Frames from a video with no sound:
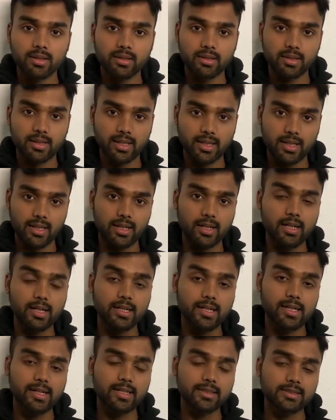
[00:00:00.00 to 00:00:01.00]

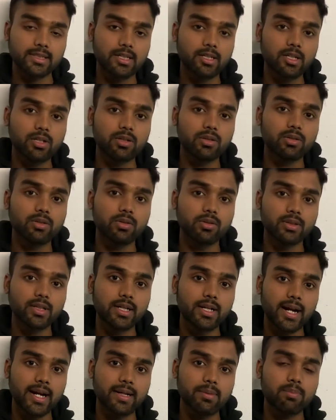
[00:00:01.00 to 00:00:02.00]
they doesn't know the
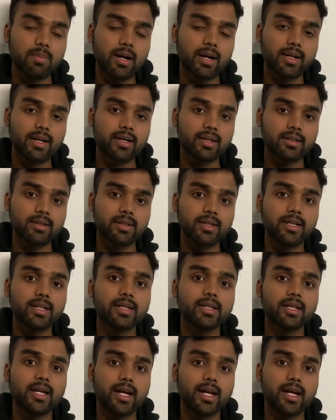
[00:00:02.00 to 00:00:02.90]
right market need,